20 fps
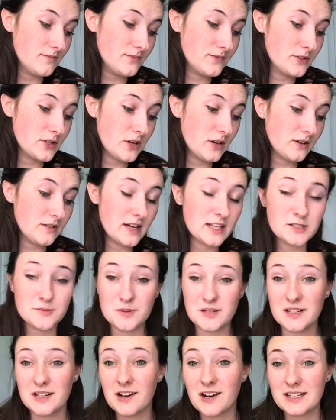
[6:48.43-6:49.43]
So that's
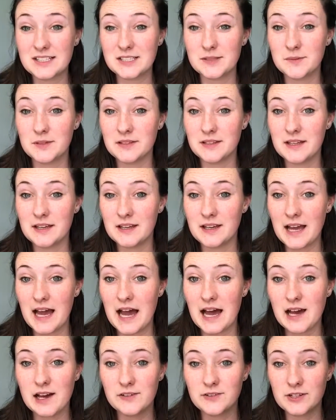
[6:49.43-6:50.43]
pretty awesome that they
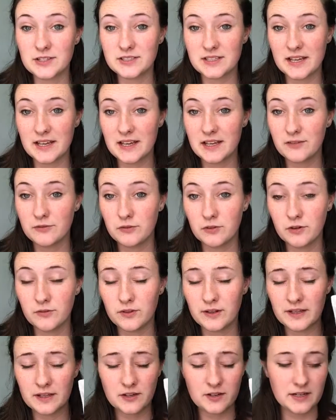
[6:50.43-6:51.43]
had just a handful
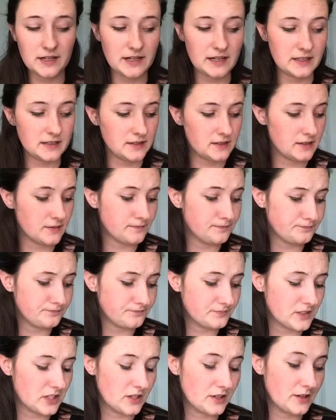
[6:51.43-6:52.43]
of ingredients,
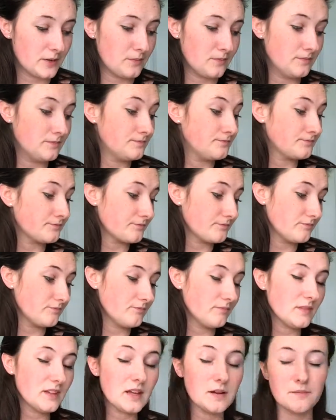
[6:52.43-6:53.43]
or
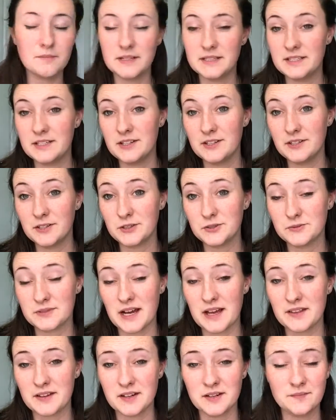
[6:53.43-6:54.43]
materials
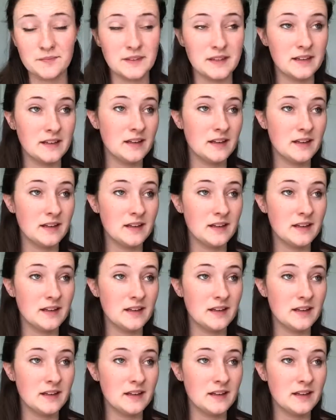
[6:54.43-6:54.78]
rather.